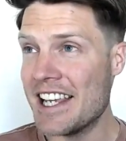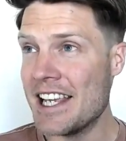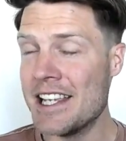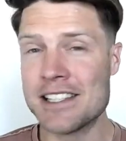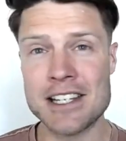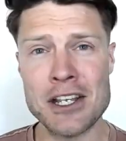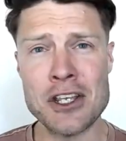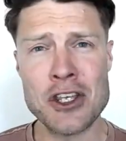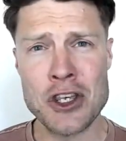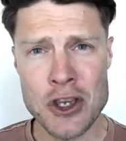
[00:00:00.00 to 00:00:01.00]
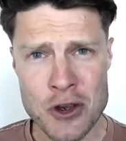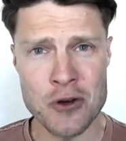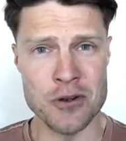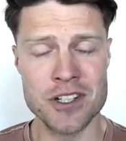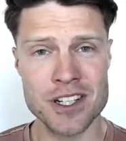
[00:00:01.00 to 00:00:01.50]
is
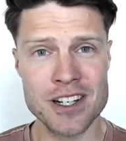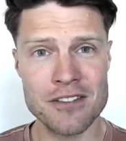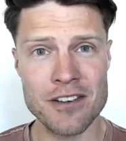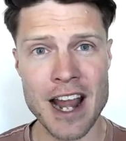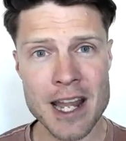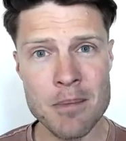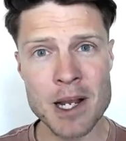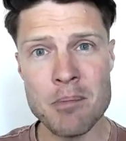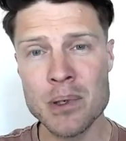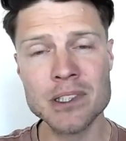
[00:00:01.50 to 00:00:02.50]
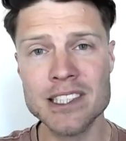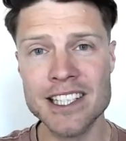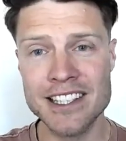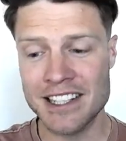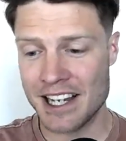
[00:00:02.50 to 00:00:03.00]
huge for anybody
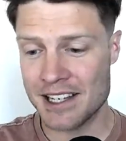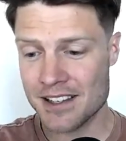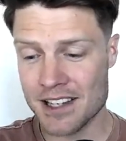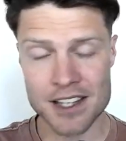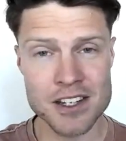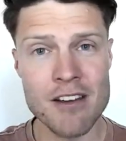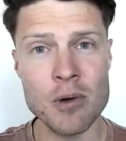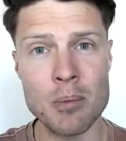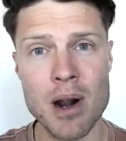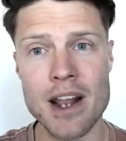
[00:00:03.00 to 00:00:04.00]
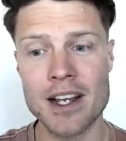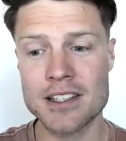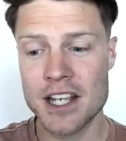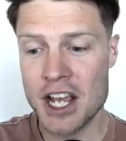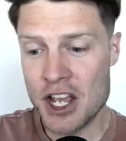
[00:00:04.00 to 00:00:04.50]
building a software product.
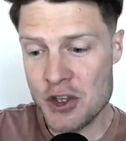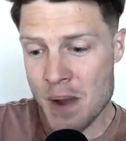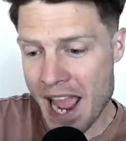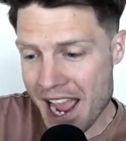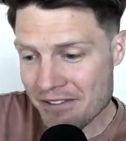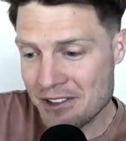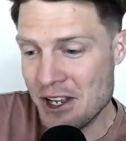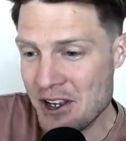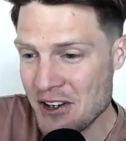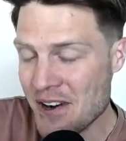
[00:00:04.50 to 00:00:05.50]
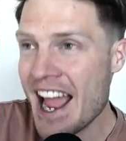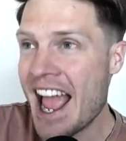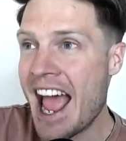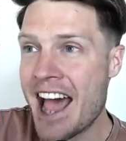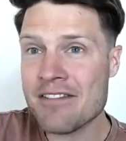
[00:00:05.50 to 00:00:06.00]
You have to
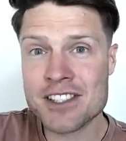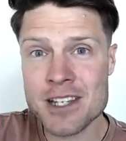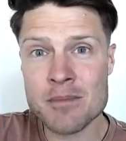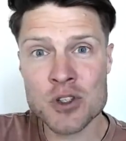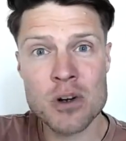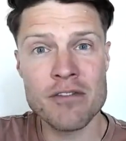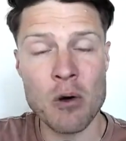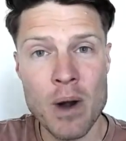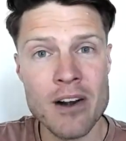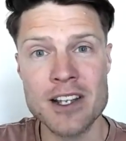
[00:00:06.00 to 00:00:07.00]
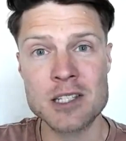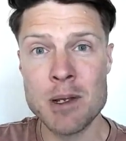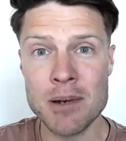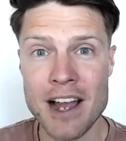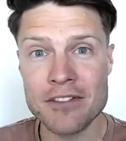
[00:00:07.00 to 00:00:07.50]
have some sort of awareness.
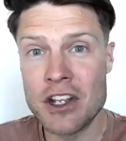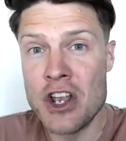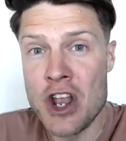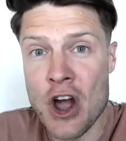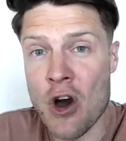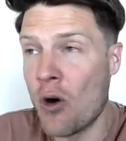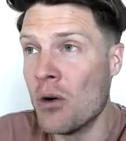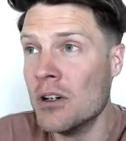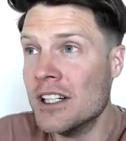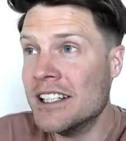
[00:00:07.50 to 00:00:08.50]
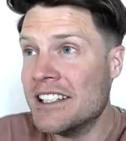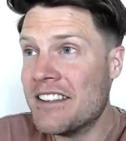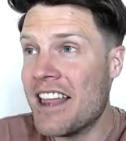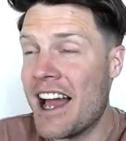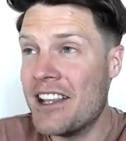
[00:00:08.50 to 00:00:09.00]
People have to know
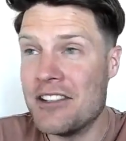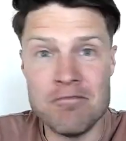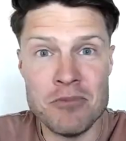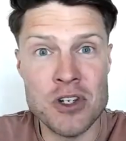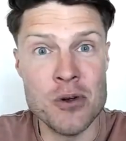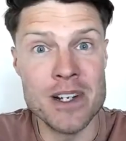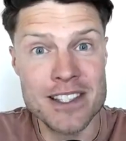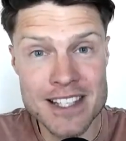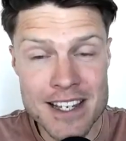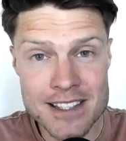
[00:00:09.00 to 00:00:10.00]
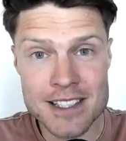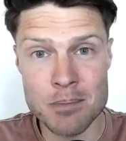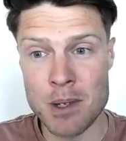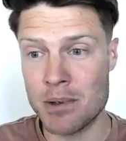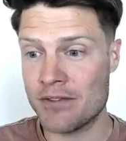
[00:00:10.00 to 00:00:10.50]
that you exist.
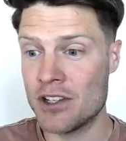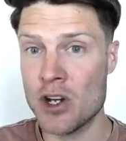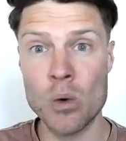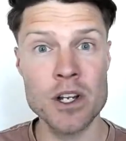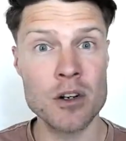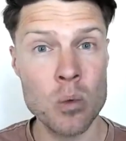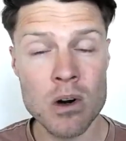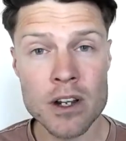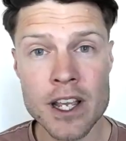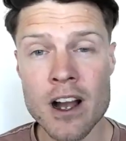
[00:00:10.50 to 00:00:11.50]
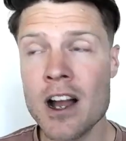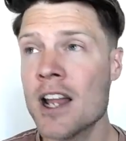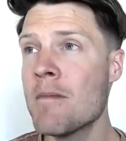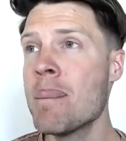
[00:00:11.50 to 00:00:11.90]
People have to know what you're working on.